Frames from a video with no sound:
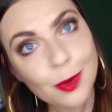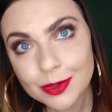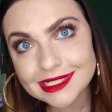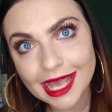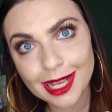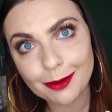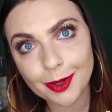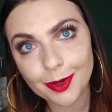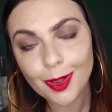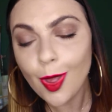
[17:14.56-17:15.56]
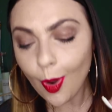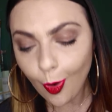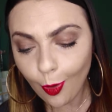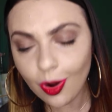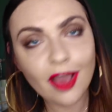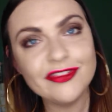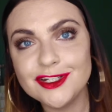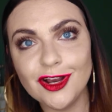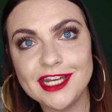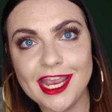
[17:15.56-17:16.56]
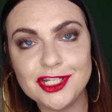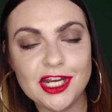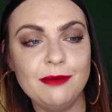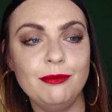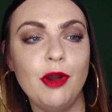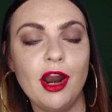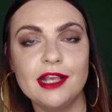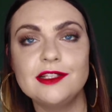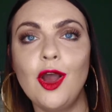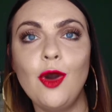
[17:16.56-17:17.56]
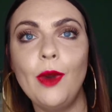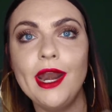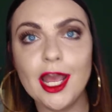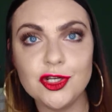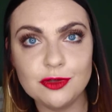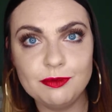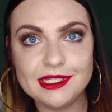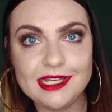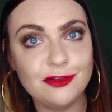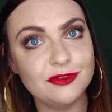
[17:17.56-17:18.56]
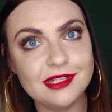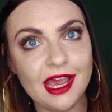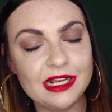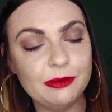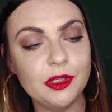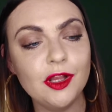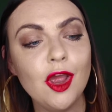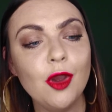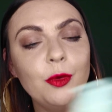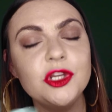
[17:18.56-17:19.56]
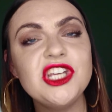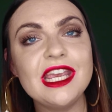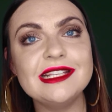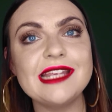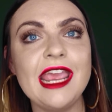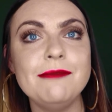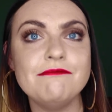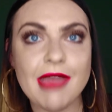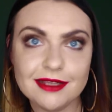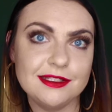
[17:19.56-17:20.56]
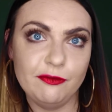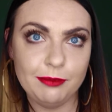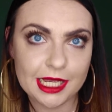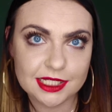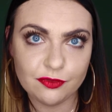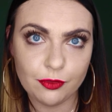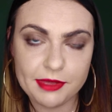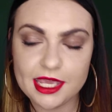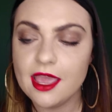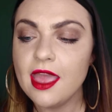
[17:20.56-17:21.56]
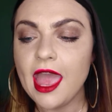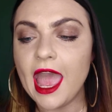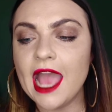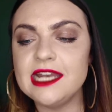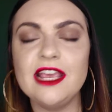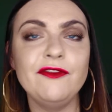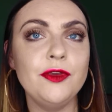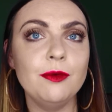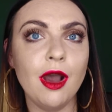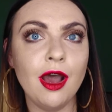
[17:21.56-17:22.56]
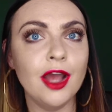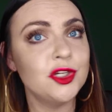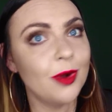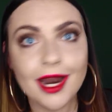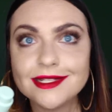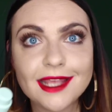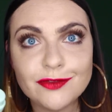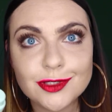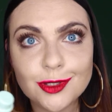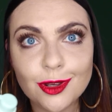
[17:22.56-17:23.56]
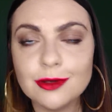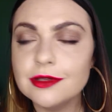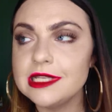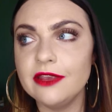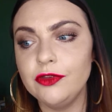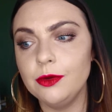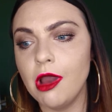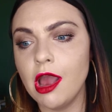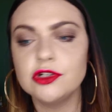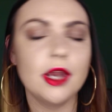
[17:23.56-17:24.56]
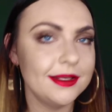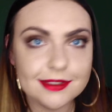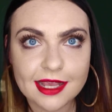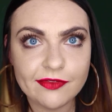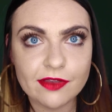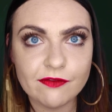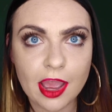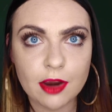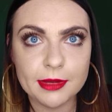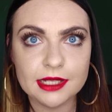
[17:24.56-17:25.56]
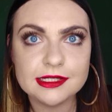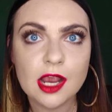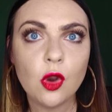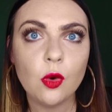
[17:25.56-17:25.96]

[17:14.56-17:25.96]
recyclable. All of the Dr. Eckstein products are 100% recyclable, which is a massive plus for me. And if you are trying to save the turtles, if you are trying to save the environment,